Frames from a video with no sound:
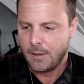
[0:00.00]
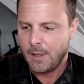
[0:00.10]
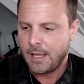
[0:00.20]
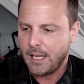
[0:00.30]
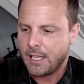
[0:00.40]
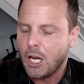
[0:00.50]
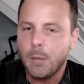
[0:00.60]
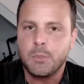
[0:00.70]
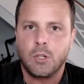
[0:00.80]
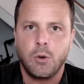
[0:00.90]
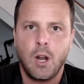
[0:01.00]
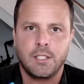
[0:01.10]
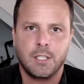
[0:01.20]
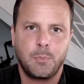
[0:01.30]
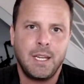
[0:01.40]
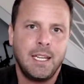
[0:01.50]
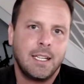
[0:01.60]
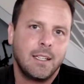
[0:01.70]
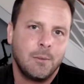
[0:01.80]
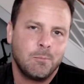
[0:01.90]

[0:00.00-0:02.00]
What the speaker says: it comes across as being